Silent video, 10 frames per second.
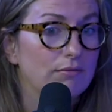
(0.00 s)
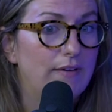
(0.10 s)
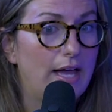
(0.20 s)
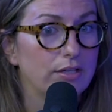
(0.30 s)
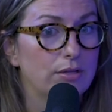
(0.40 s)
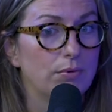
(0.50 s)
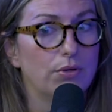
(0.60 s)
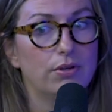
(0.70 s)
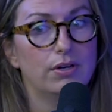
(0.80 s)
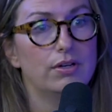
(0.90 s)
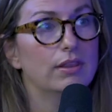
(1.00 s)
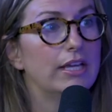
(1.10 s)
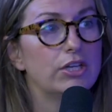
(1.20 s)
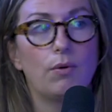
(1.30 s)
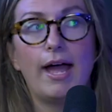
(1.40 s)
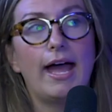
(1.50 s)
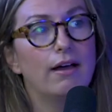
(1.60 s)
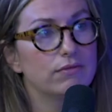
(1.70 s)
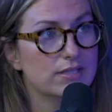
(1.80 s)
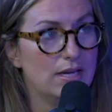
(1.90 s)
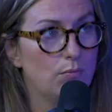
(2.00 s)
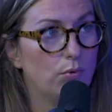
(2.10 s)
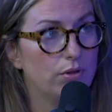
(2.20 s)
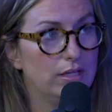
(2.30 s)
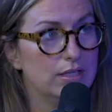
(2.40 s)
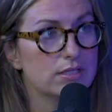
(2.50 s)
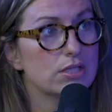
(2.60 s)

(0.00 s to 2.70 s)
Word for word: valuable or they don't have the same worthiness.